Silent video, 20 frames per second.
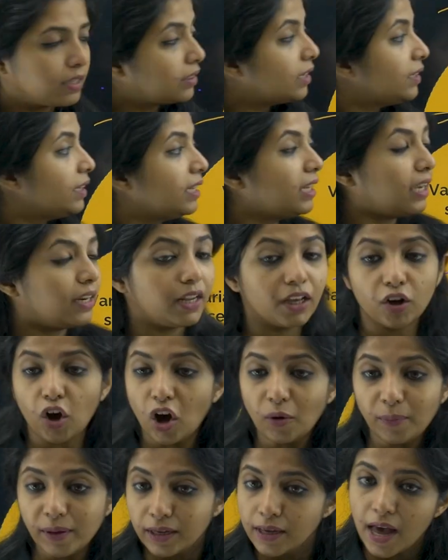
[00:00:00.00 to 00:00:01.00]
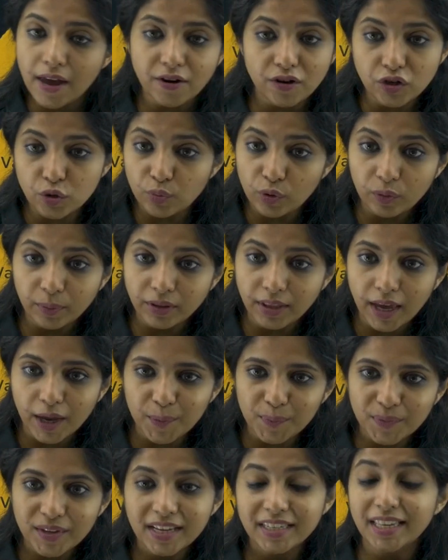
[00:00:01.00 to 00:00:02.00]
the DNA copying errors will be
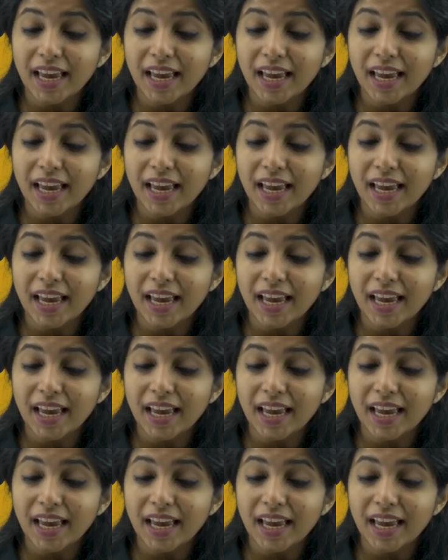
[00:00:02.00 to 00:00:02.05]
there.